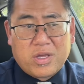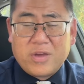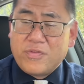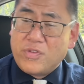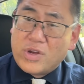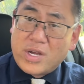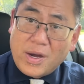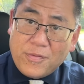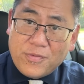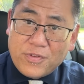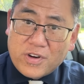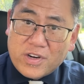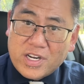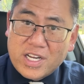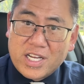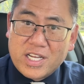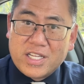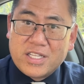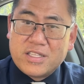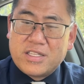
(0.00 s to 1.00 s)
give you comfort
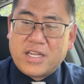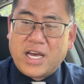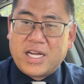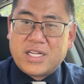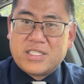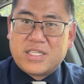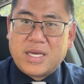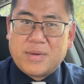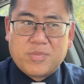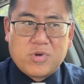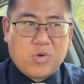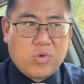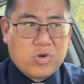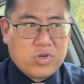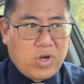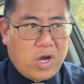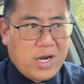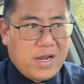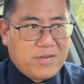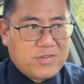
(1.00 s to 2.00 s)
that Demko will
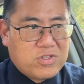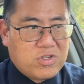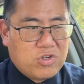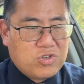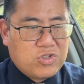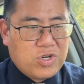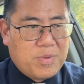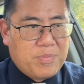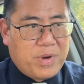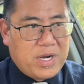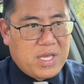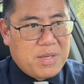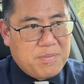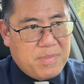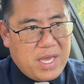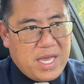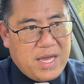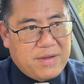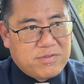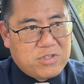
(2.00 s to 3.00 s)
not have surgery, but he
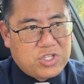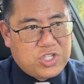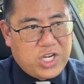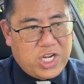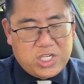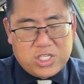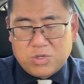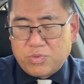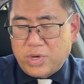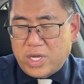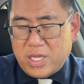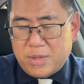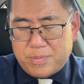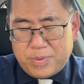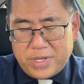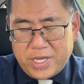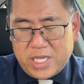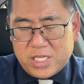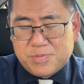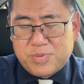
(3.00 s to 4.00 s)
may have to change the way he
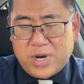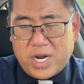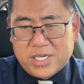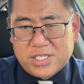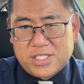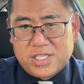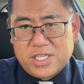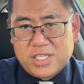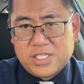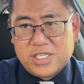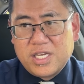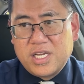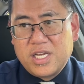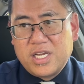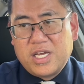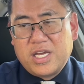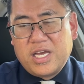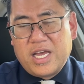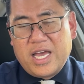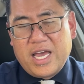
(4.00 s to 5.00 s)
plays, practices?
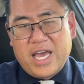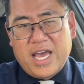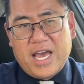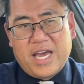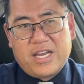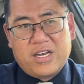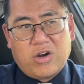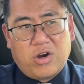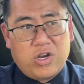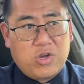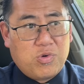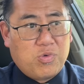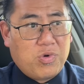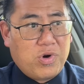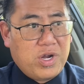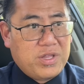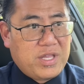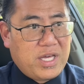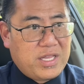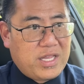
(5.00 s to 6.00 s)
And are you
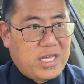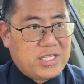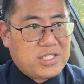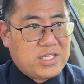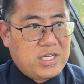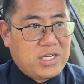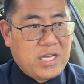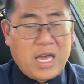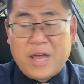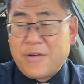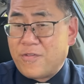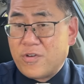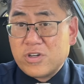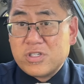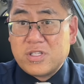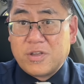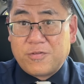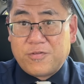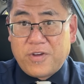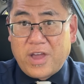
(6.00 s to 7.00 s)
worried that that's going to
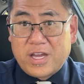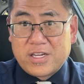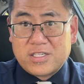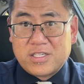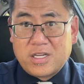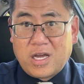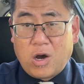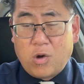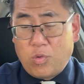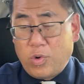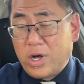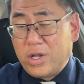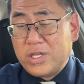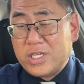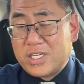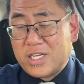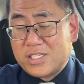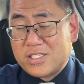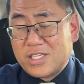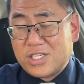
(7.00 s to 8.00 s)
adversely affect how well he
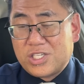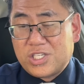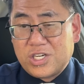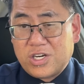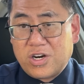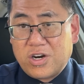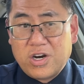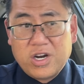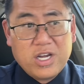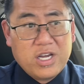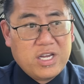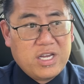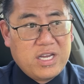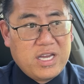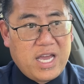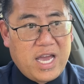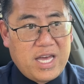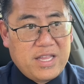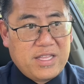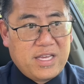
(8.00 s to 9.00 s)
does this year?
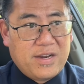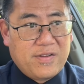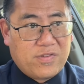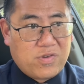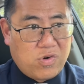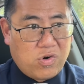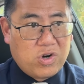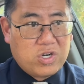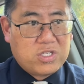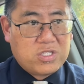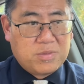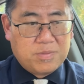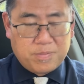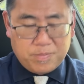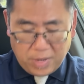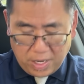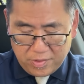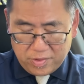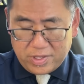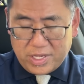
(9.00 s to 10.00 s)
And then, of course,
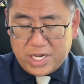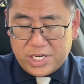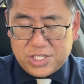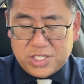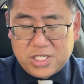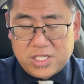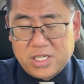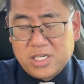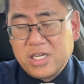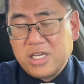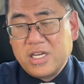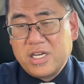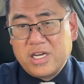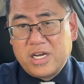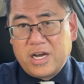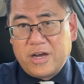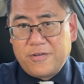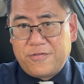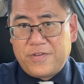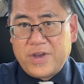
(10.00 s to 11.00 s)
by relation,
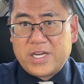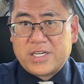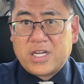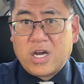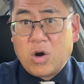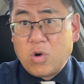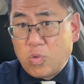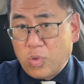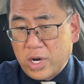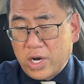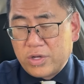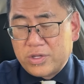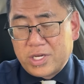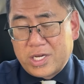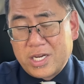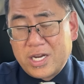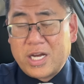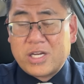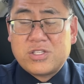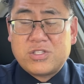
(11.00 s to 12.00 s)
affect how well the
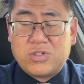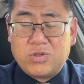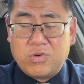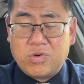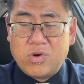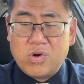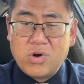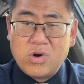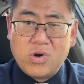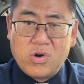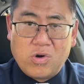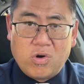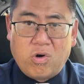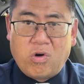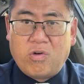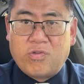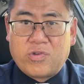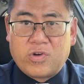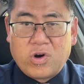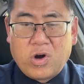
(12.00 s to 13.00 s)
Canucks do
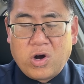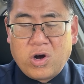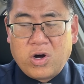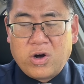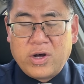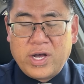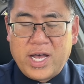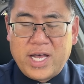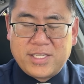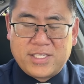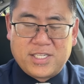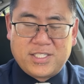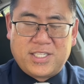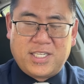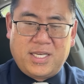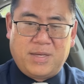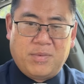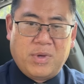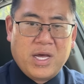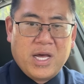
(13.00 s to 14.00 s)
overall as a
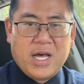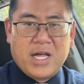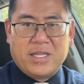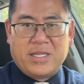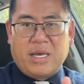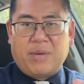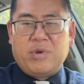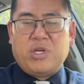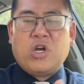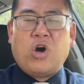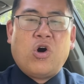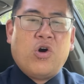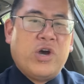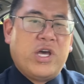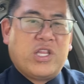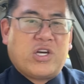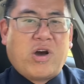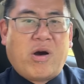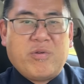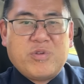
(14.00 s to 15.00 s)
team. Let me know
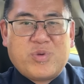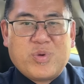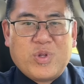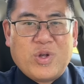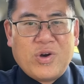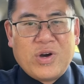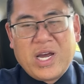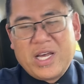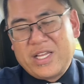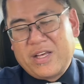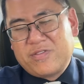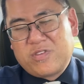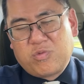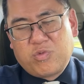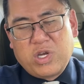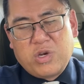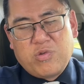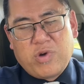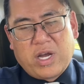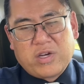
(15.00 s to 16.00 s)
in the comments below. I'd love to
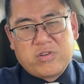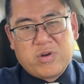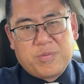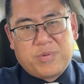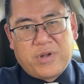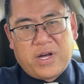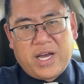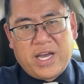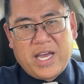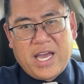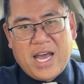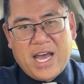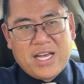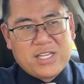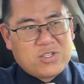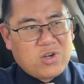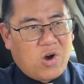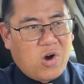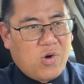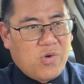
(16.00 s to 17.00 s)
read, react, and reply.
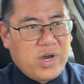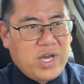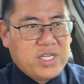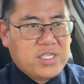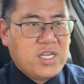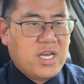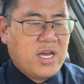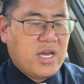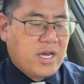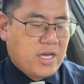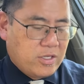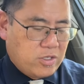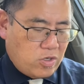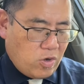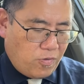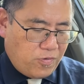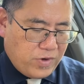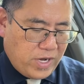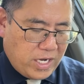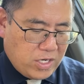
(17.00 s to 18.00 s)
As always,
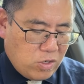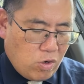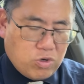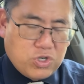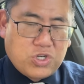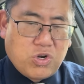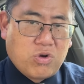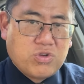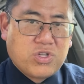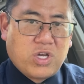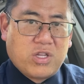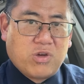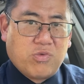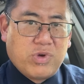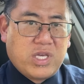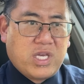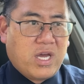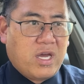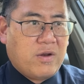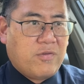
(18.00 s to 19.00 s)
don't forget, no shows on the
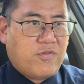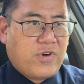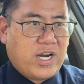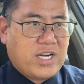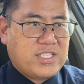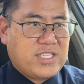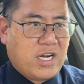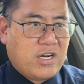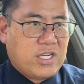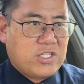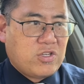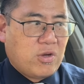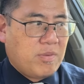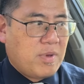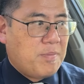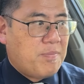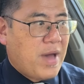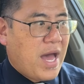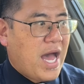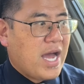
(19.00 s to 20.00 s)
weekend, Friday, Saturday, so I'll
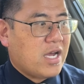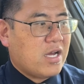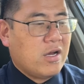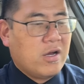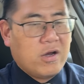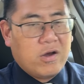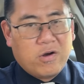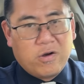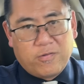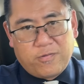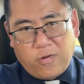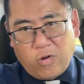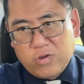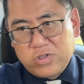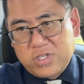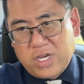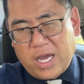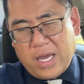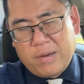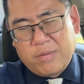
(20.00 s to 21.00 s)
be back
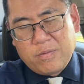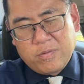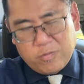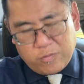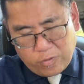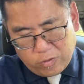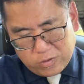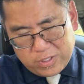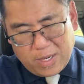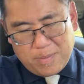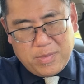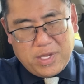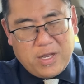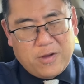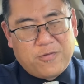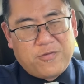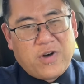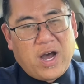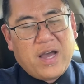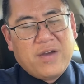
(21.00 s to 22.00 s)
full-time meaning
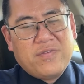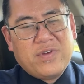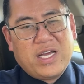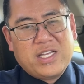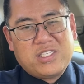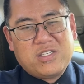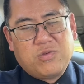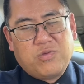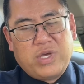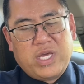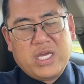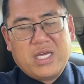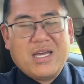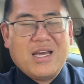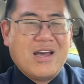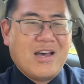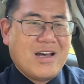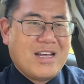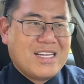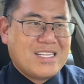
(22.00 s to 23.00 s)
5 nights a week,
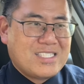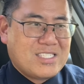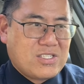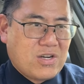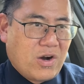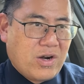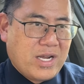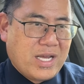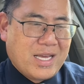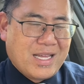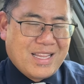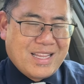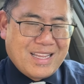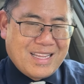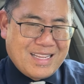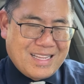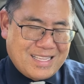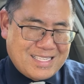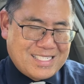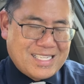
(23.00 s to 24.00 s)
starting
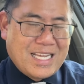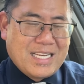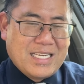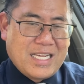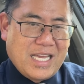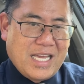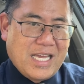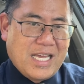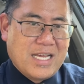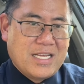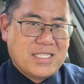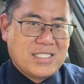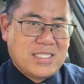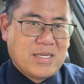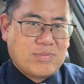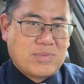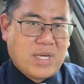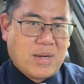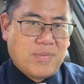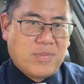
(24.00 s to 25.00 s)
Sunday,
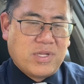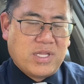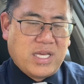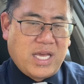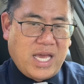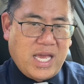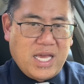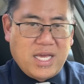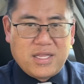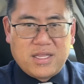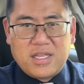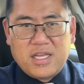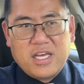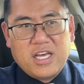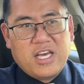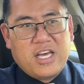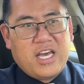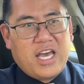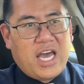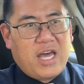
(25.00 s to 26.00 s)
September the 8th,
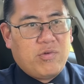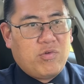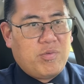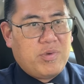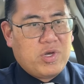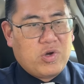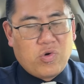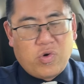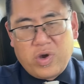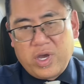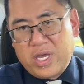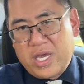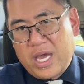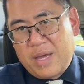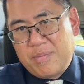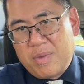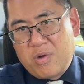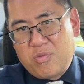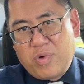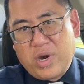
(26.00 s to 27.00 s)
and we'll be going
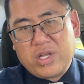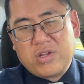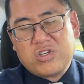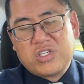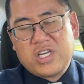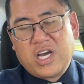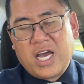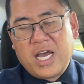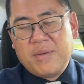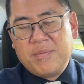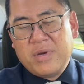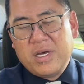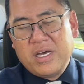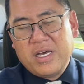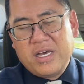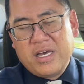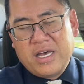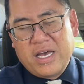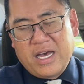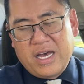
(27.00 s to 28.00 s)
at my regular time
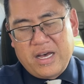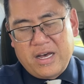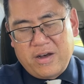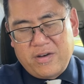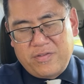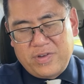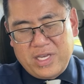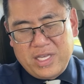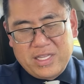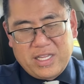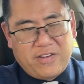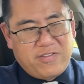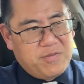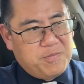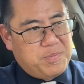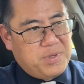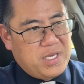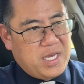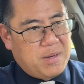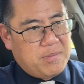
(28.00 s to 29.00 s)
of
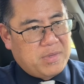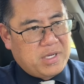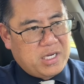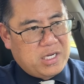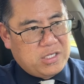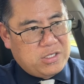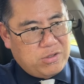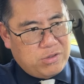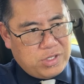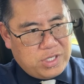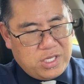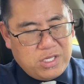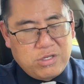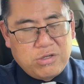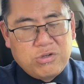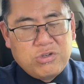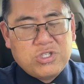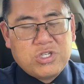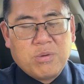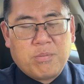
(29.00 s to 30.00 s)
11 p.m. I'm going to do a
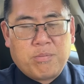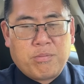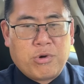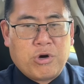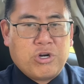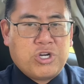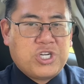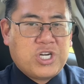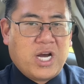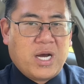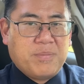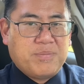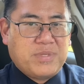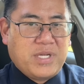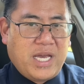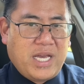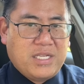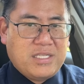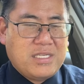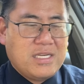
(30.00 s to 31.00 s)
huge merch
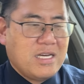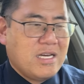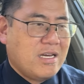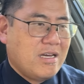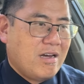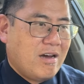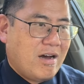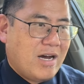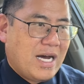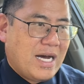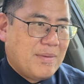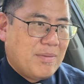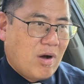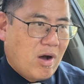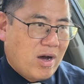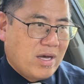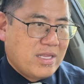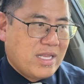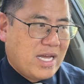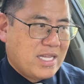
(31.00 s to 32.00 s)
update
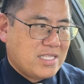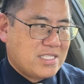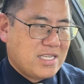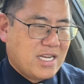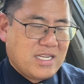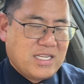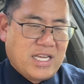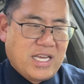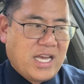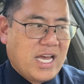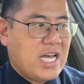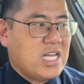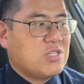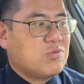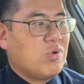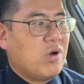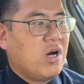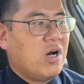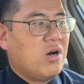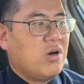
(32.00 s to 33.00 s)
on that Sunday, as
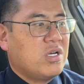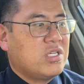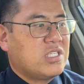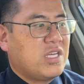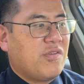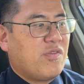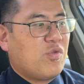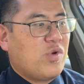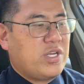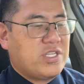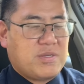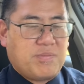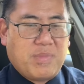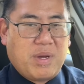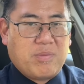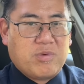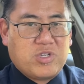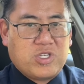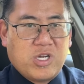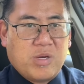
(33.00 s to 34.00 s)
well as give away some
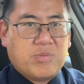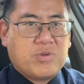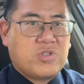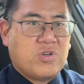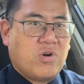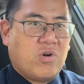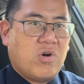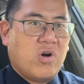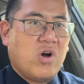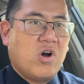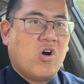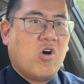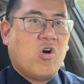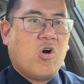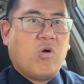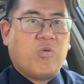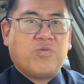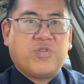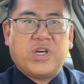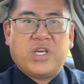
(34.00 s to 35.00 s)
membership. So
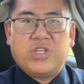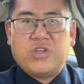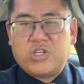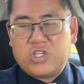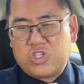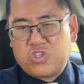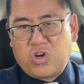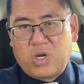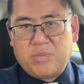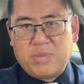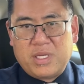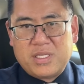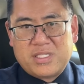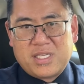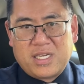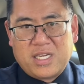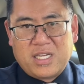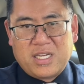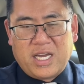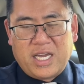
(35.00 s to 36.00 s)
hopefully you can join me
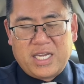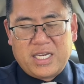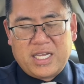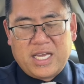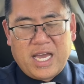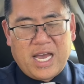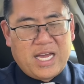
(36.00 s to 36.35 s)
Sunday night,